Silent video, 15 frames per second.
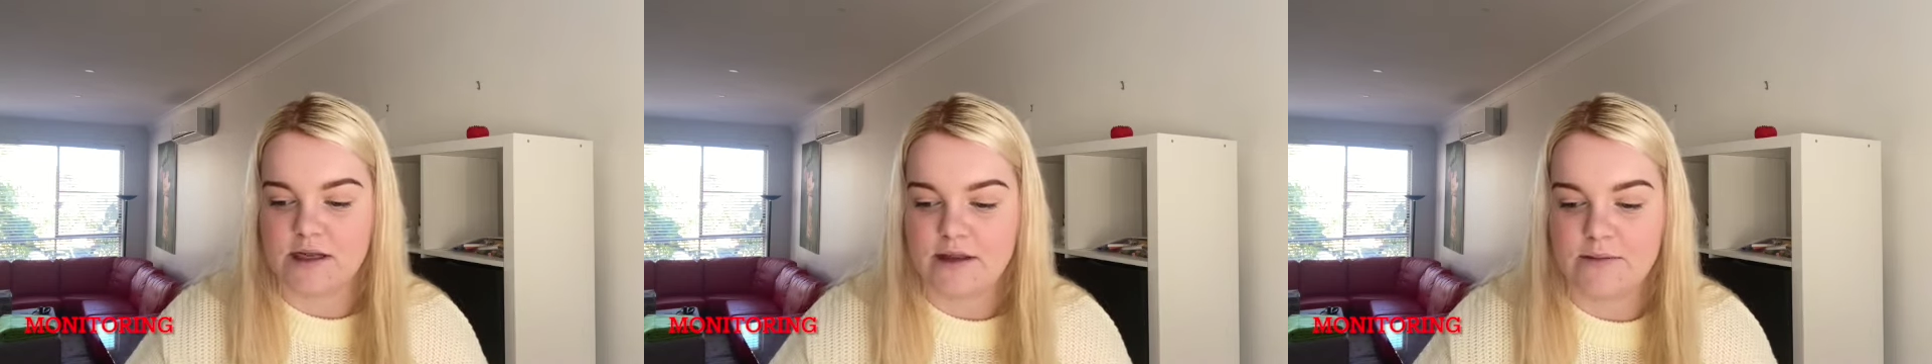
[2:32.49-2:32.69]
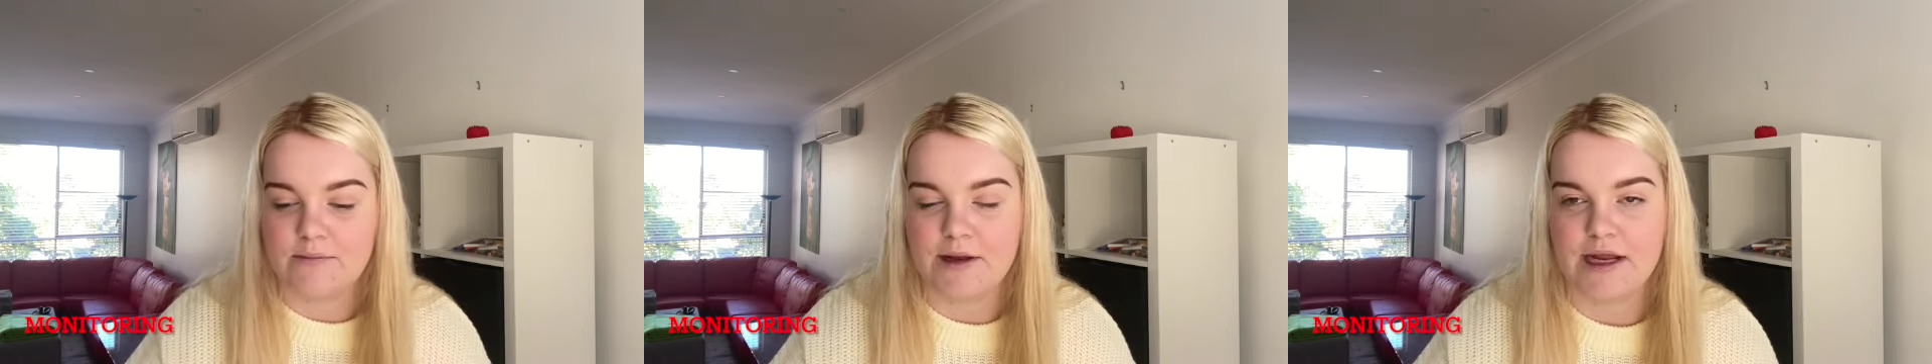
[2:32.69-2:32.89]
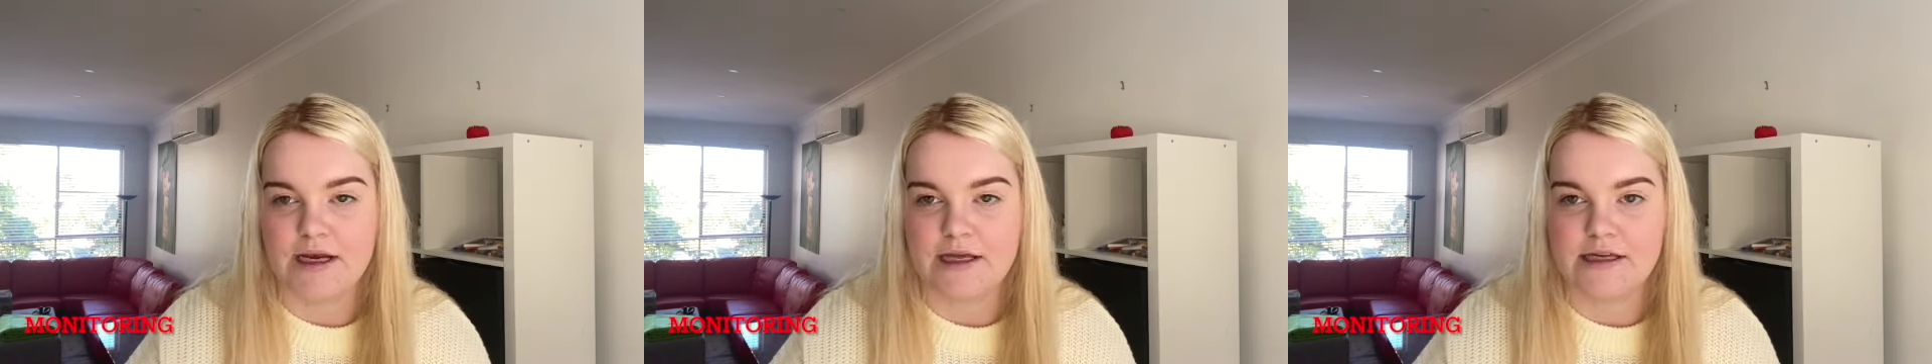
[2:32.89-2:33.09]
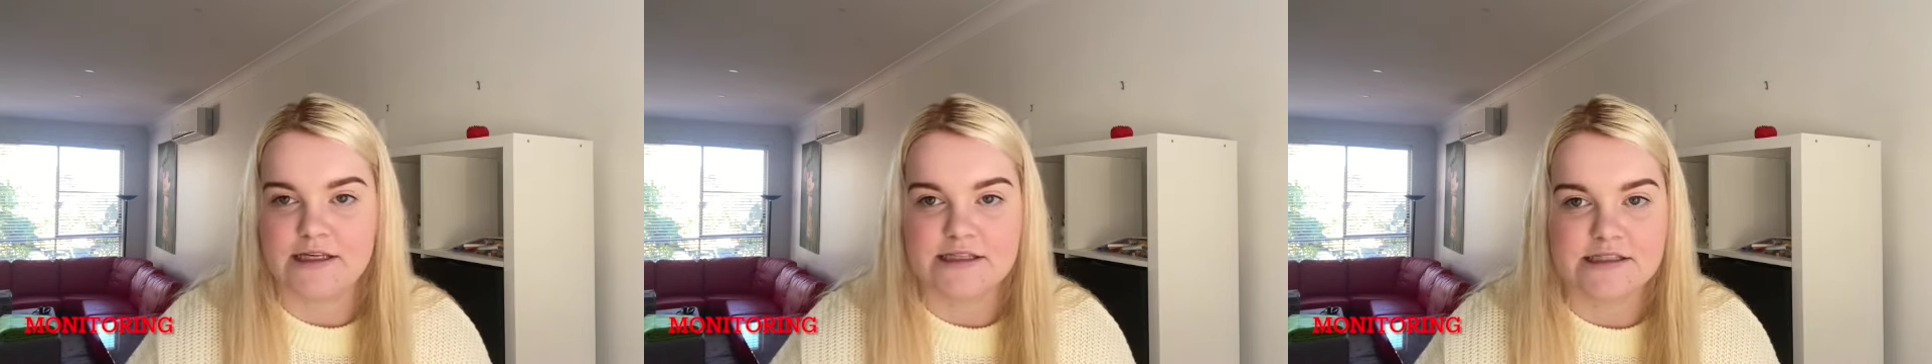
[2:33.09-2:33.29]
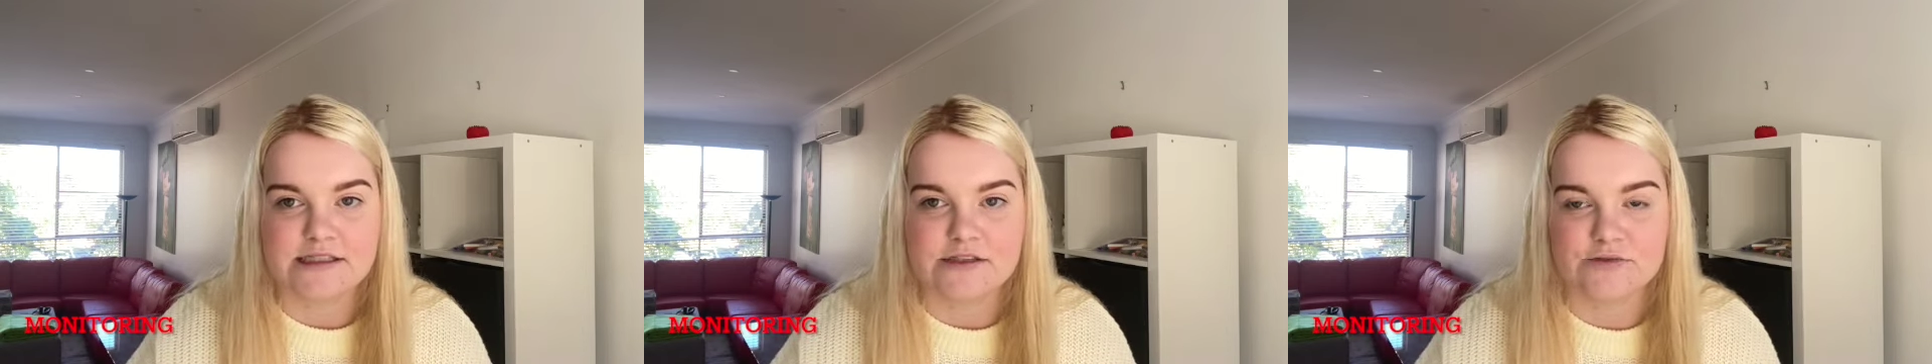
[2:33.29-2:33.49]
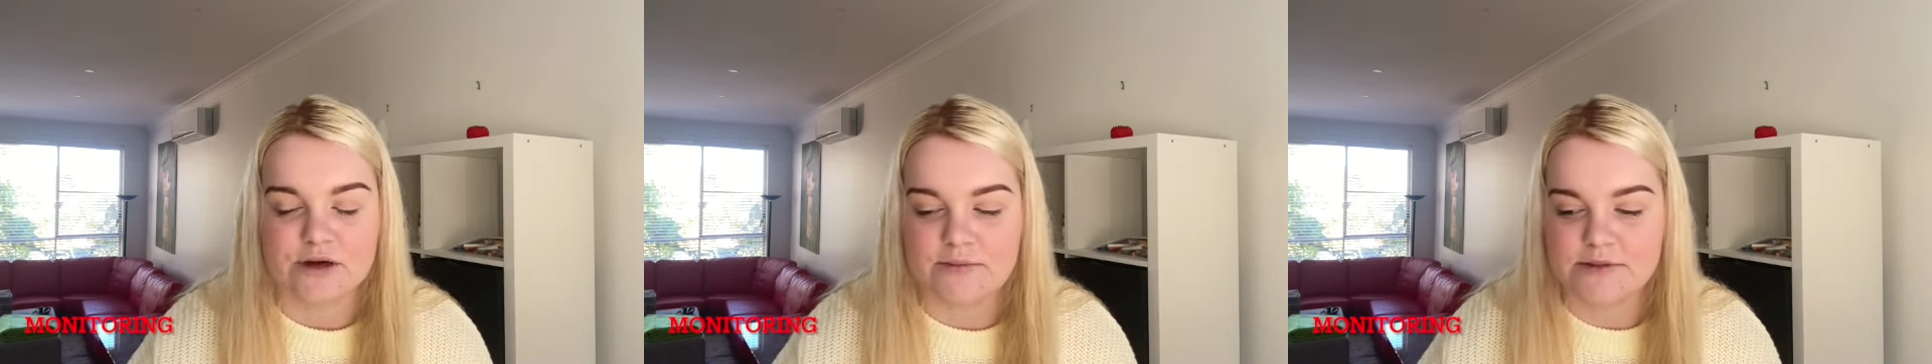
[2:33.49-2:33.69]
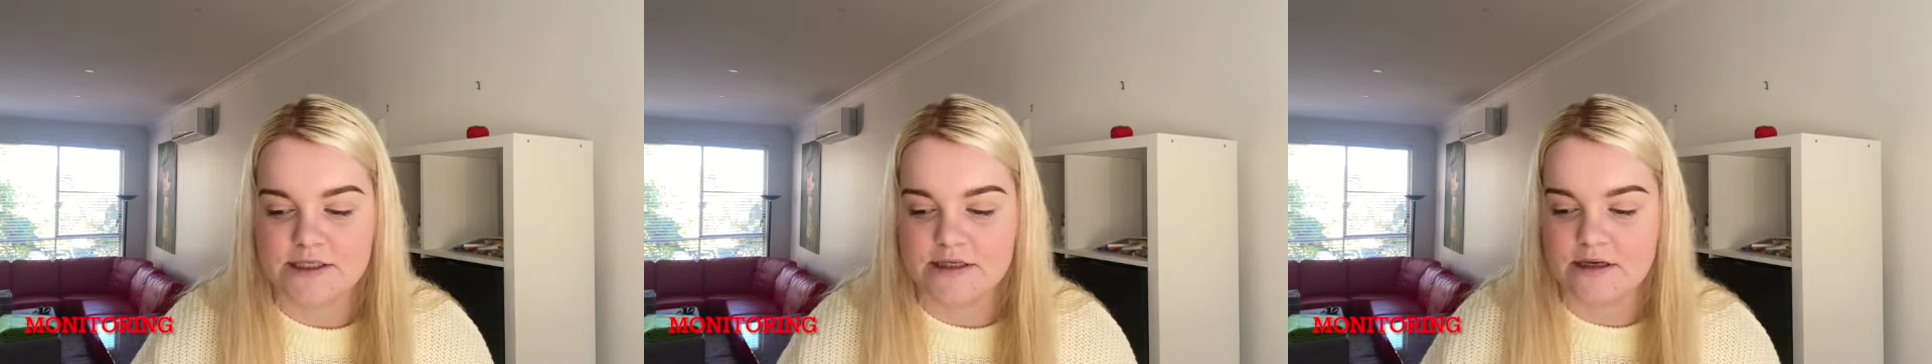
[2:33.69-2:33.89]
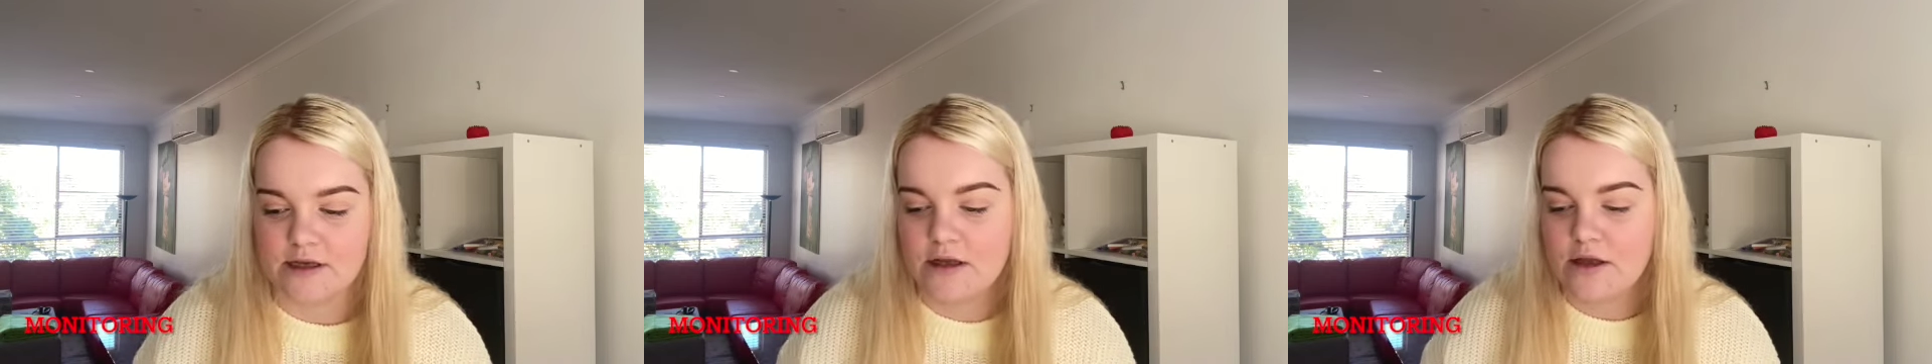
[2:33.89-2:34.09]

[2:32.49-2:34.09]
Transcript: the meaning is disrupted.